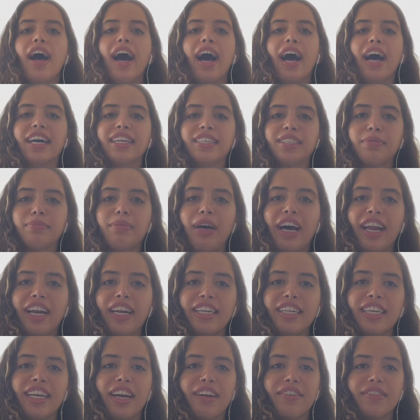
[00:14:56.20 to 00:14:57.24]
As I'm
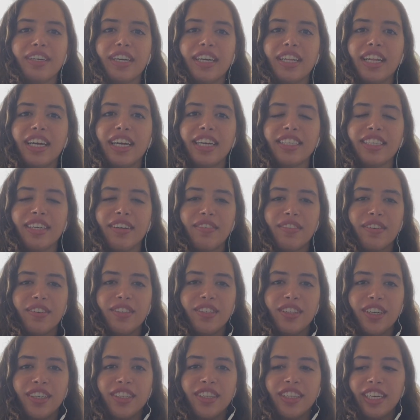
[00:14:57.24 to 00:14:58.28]
editing, I realized I could
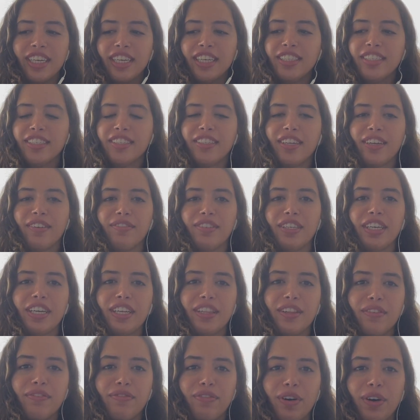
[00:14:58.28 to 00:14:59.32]
have done this instead of
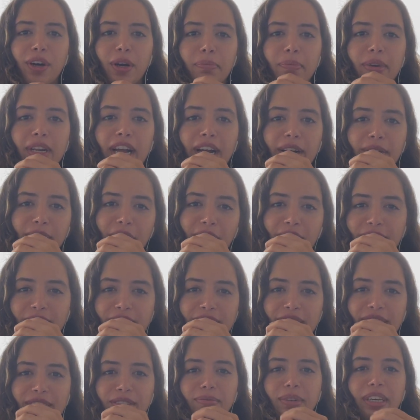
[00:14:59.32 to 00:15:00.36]
taking the phone and be like
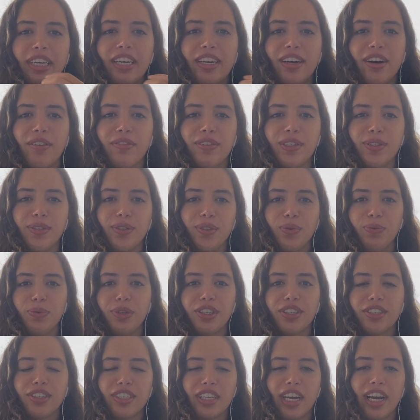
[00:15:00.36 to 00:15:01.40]
making all those
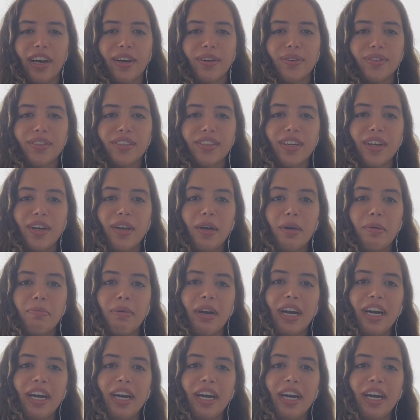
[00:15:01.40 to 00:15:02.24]
weird sounds. But